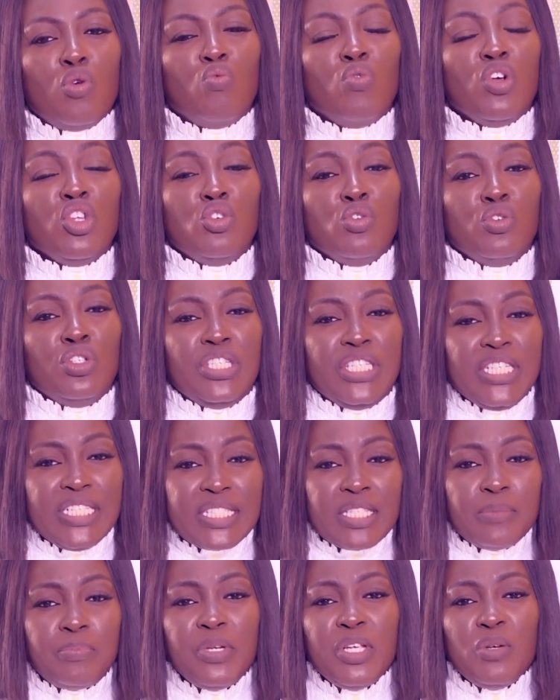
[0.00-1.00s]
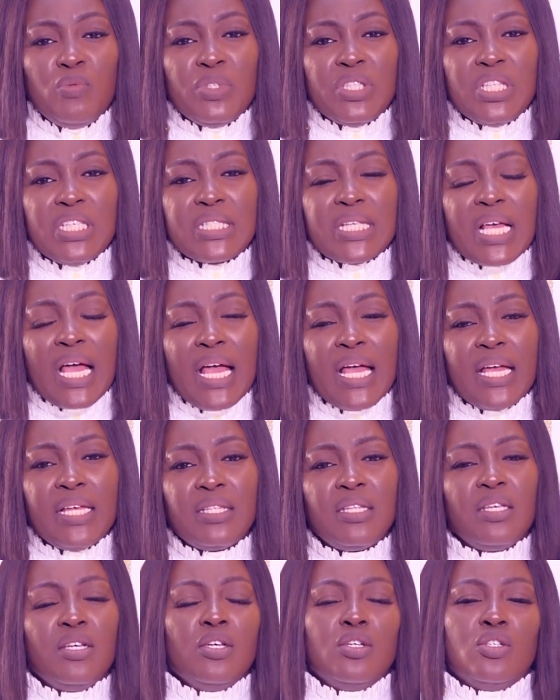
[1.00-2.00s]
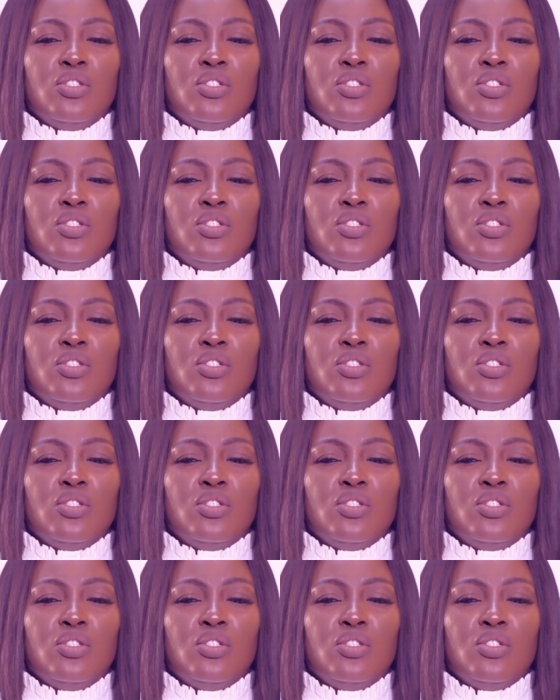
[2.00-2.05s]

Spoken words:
When you discipline with this hand,